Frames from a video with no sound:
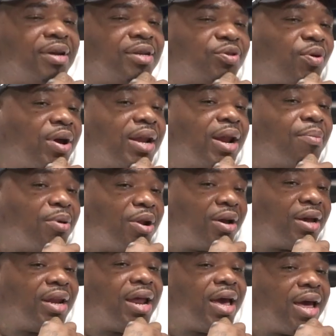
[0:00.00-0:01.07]
So and I'm
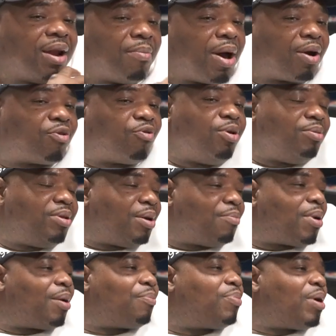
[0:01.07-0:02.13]
looking there at my creep in
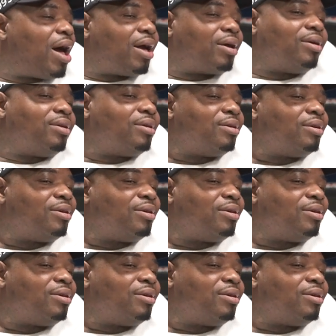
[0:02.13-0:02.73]
my pocket,